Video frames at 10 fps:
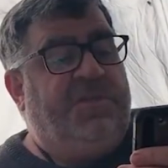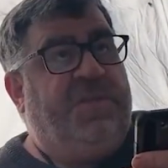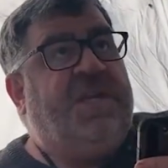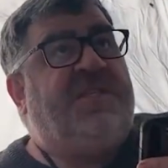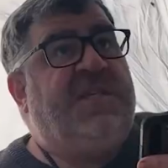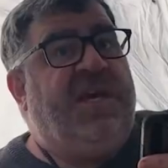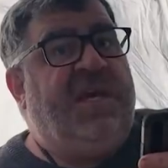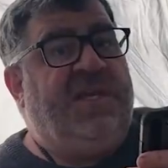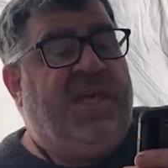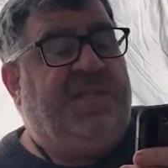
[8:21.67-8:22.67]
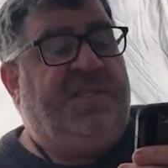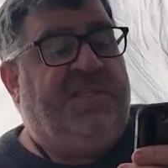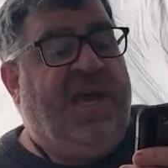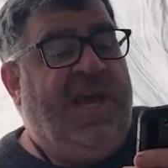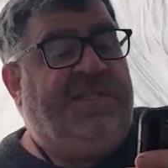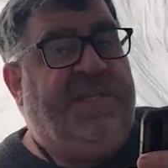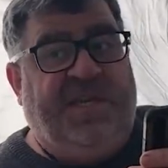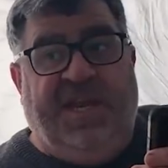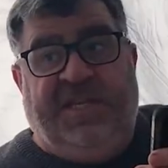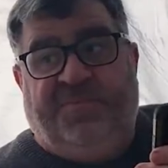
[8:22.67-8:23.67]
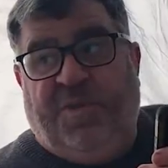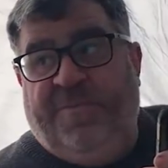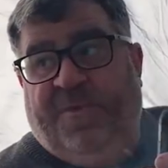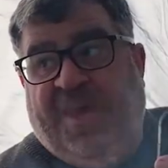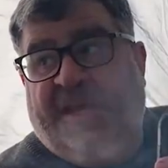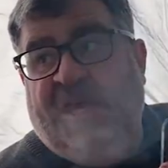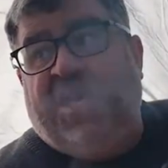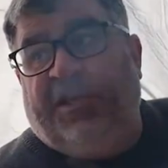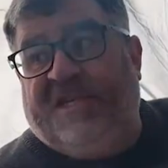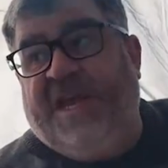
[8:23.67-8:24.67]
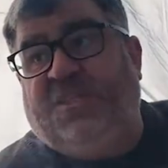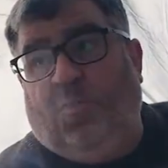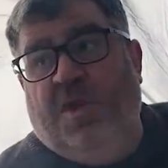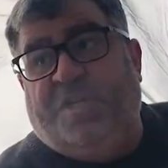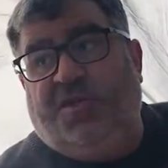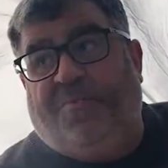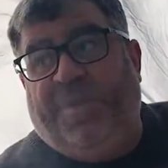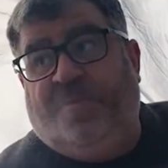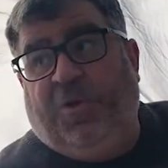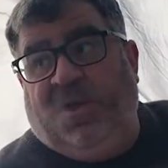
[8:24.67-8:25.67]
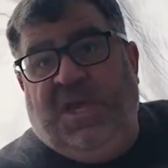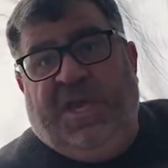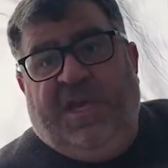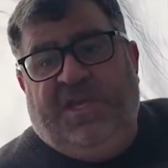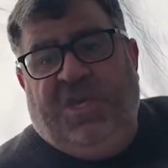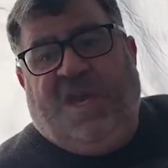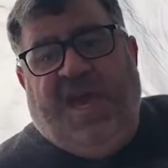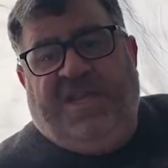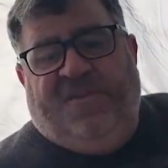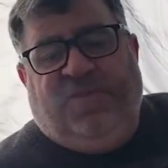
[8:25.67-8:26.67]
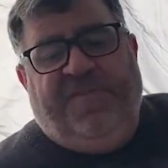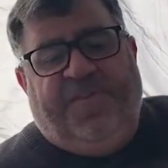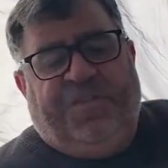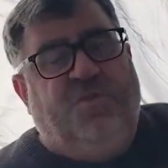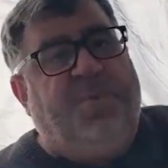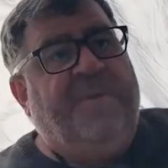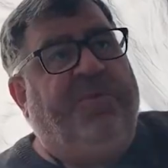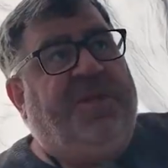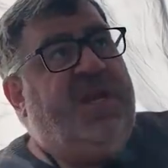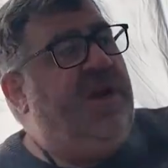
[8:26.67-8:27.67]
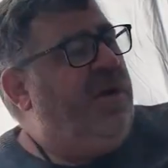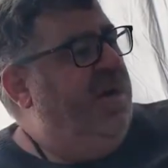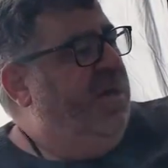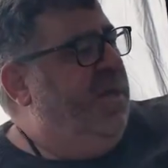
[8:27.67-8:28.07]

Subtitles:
So that's the size, and it is pretty big. Saying it's 1 to 2 people, you can definitely fit 2 people in here.